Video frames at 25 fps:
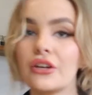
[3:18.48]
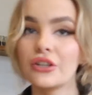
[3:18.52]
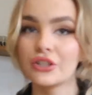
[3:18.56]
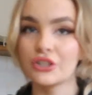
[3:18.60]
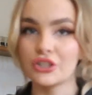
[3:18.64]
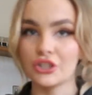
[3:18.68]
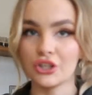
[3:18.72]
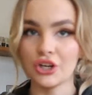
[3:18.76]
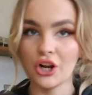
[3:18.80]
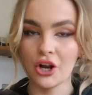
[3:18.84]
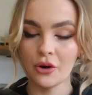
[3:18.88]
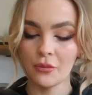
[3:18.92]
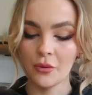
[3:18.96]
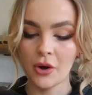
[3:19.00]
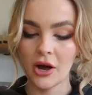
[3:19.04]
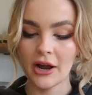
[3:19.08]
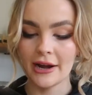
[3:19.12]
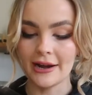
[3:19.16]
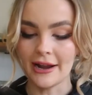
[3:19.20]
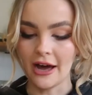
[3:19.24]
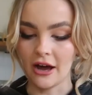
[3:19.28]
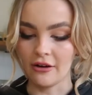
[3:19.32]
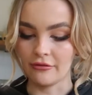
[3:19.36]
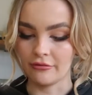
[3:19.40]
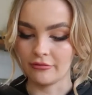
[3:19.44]
Do you know what I
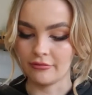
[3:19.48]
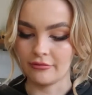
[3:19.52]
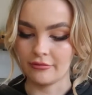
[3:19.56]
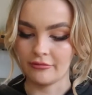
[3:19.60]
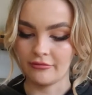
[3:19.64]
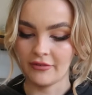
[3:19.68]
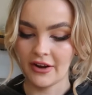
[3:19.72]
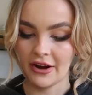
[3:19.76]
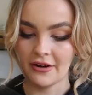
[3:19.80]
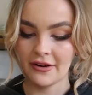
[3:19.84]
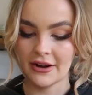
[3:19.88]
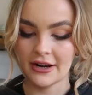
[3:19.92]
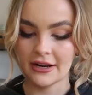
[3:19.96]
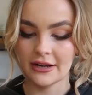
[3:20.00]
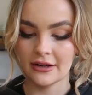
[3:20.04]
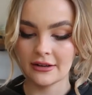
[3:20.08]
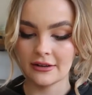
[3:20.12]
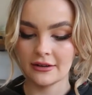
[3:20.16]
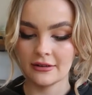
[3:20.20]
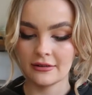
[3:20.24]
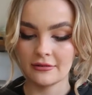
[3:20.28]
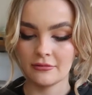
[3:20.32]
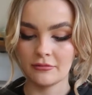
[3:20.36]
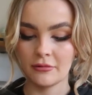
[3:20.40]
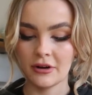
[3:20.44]
love?
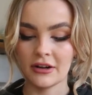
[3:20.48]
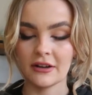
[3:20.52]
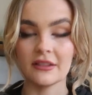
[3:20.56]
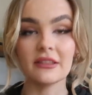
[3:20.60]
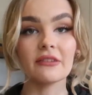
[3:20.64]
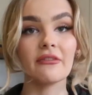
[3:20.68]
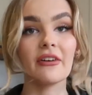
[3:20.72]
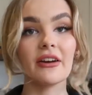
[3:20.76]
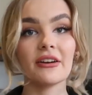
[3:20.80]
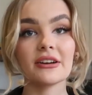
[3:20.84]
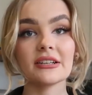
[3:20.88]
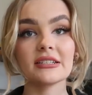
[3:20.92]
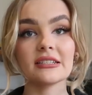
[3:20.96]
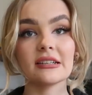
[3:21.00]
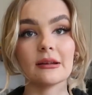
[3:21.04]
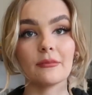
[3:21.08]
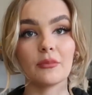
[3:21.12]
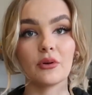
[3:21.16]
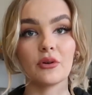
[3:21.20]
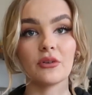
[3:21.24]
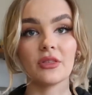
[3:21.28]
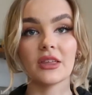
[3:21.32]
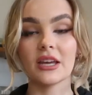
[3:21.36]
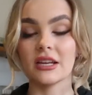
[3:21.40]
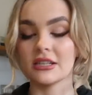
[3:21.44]
One of the very
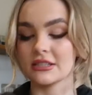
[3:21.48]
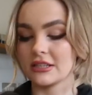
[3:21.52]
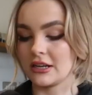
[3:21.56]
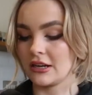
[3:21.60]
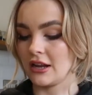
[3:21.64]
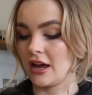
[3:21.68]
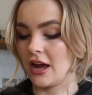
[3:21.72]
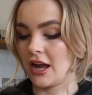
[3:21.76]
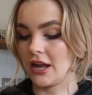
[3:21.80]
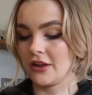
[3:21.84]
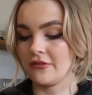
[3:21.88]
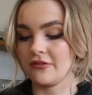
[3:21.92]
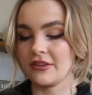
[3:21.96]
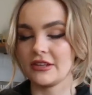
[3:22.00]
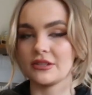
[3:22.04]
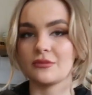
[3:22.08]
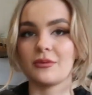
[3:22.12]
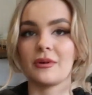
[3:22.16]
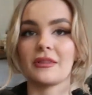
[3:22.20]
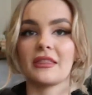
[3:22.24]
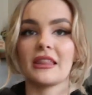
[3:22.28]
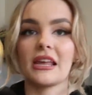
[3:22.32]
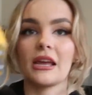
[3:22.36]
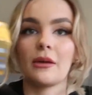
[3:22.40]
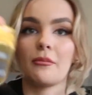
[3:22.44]
simple things in life is
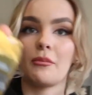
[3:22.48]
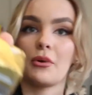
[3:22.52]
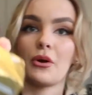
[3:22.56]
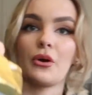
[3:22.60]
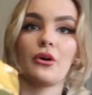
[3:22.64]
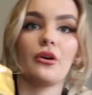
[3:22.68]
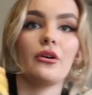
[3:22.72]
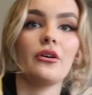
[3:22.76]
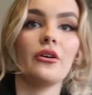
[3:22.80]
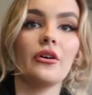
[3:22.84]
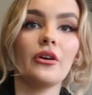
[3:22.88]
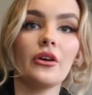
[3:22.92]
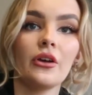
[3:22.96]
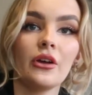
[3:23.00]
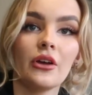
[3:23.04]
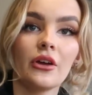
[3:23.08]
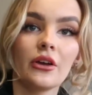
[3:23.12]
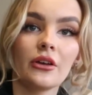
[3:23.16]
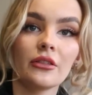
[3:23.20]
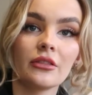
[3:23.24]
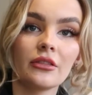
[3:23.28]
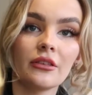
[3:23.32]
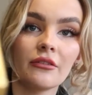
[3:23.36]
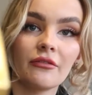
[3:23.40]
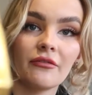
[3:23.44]
when they put
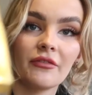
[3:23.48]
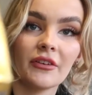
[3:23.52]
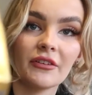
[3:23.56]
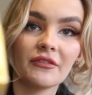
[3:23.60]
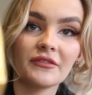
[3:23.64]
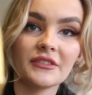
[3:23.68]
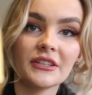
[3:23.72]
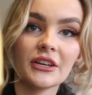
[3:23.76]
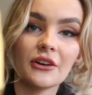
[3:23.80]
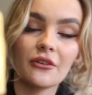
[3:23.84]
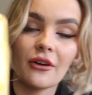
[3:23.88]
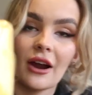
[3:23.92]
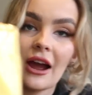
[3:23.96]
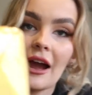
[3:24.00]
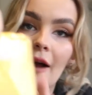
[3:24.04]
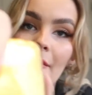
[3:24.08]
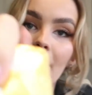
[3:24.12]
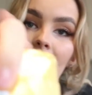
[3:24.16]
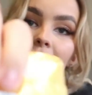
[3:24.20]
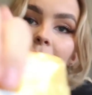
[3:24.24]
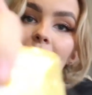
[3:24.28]
the 50-gram